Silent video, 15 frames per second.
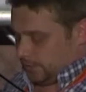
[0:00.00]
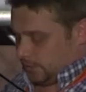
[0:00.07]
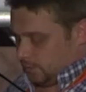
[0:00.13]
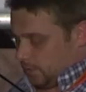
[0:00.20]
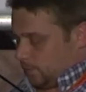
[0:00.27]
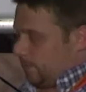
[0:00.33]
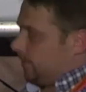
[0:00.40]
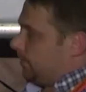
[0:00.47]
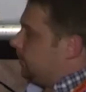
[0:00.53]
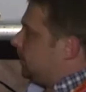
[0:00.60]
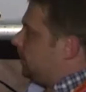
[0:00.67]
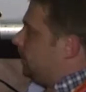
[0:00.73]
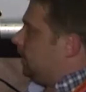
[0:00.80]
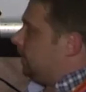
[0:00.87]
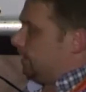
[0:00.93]
what we
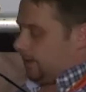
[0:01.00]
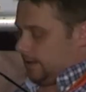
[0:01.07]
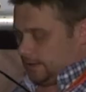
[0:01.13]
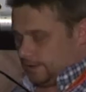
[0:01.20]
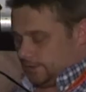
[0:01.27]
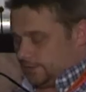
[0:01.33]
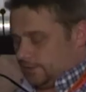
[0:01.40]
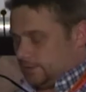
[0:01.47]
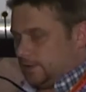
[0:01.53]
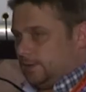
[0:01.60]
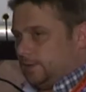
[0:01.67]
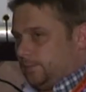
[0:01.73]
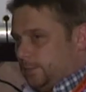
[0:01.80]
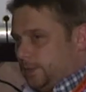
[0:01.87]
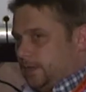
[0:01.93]
see is
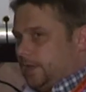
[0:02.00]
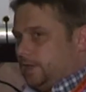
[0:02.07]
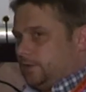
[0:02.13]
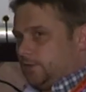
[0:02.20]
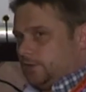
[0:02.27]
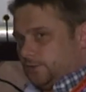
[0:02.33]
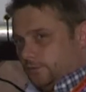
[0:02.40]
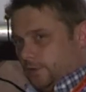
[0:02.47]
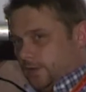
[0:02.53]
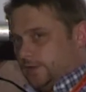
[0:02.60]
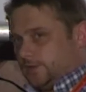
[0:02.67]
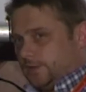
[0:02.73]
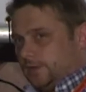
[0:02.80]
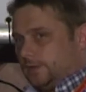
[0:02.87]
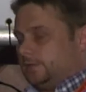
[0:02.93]
pH is
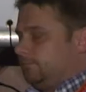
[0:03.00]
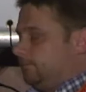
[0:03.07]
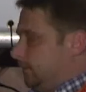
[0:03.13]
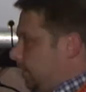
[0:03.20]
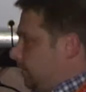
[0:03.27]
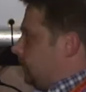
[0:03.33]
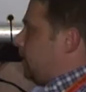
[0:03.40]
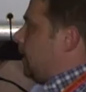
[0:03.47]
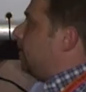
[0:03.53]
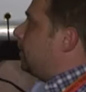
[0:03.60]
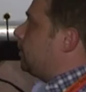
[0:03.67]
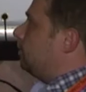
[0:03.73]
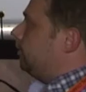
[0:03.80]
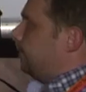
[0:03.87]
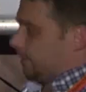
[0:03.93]
rising, there is chemical
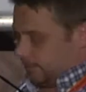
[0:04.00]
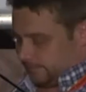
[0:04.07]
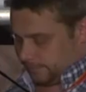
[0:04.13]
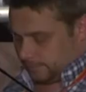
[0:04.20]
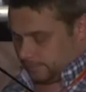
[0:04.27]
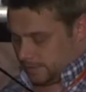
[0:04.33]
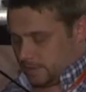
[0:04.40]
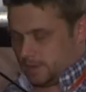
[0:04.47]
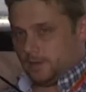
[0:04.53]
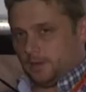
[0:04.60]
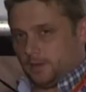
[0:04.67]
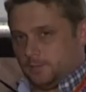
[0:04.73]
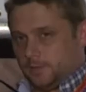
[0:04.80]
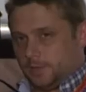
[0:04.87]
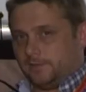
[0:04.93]
recovery,
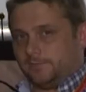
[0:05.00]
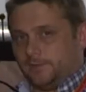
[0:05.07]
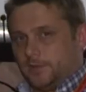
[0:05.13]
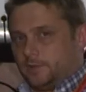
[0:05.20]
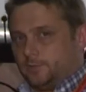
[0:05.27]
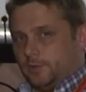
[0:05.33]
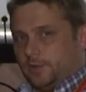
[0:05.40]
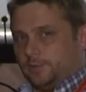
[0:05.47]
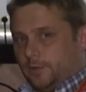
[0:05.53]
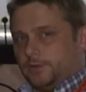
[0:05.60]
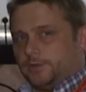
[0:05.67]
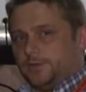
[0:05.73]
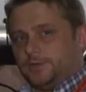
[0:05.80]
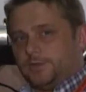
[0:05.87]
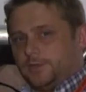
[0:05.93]
but invertebrate
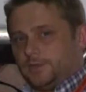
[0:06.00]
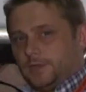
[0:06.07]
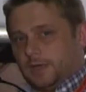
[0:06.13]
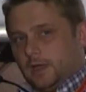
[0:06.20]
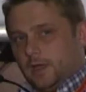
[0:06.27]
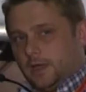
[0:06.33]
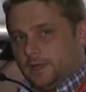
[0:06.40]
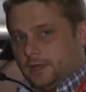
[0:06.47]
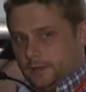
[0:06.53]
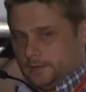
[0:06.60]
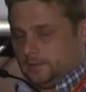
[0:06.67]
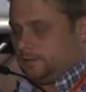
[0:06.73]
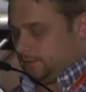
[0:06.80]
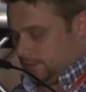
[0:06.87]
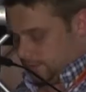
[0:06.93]
abundance is declining.
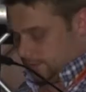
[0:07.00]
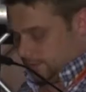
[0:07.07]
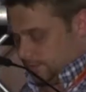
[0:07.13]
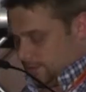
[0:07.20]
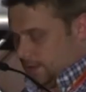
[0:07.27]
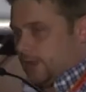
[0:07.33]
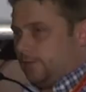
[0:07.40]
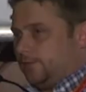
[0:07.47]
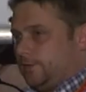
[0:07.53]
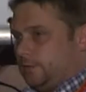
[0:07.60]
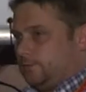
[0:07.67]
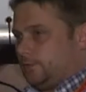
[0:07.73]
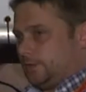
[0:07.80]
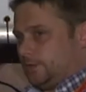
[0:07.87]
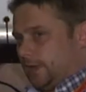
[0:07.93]
Now, if you
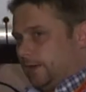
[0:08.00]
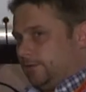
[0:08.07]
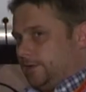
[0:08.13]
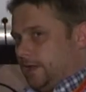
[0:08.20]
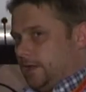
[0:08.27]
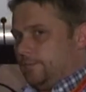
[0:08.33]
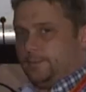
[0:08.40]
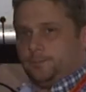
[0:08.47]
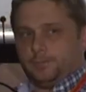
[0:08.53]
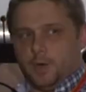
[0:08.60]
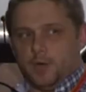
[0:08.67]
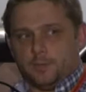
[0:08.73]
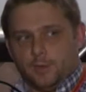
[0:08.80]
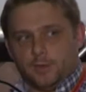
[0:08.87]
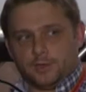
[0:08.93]
just carried out
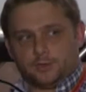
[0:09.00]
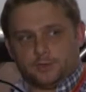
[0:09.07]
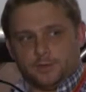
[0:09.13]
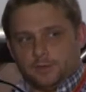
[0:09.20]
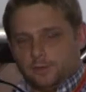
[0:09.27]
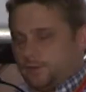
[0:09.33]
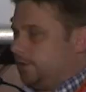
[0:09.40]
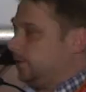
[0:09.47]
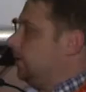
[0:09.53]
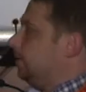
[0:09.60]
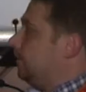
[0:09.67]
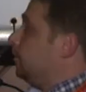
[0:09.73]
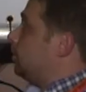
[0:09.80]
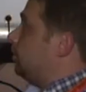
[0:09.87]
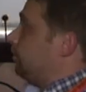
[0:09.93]
biomonitoring looking at
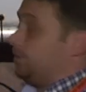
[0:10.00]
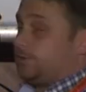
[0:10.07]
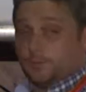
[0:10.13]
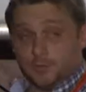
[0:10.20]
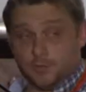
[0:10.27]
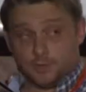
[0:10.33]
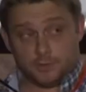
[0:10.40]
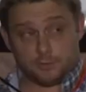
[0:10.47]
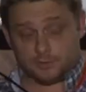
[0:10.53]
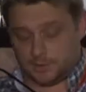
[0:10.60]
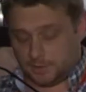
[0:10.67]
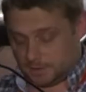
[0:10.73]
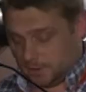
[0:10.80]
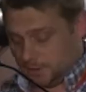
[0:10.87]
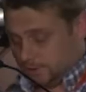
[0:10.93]
invertebrates, which is usually the
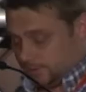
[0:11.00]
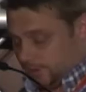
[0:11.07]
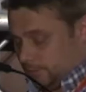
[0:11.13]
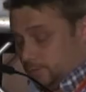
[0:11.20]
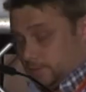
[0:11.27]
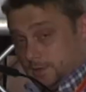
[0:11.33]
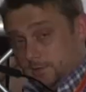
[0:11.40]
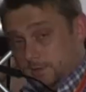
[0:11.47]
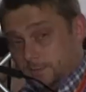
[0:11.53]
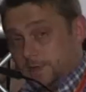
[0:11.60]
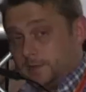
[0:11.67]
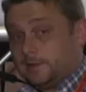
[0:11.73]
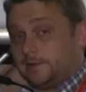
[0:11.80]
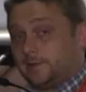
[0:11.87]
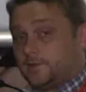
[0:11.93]
case, that would seem to make little
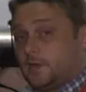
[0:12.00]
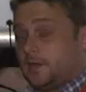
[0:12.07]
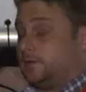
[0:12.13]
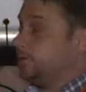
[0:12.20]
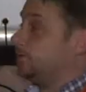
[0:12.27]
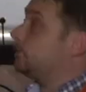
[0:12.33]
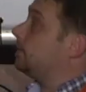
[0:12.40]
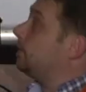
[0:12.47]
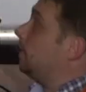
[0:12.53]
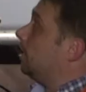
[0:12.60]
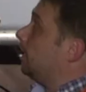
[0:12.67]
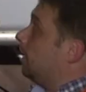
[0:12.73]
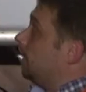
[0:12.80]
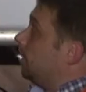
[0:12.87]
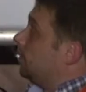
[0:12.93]
sense.
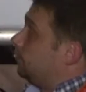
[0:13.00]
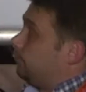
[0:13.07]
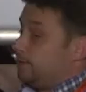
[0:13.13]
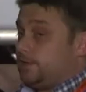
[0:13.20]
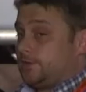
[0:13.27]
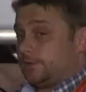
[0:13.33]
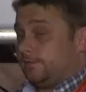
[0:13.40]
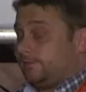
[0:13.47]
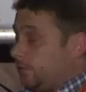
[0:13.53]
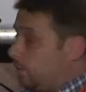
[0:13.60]
The reason for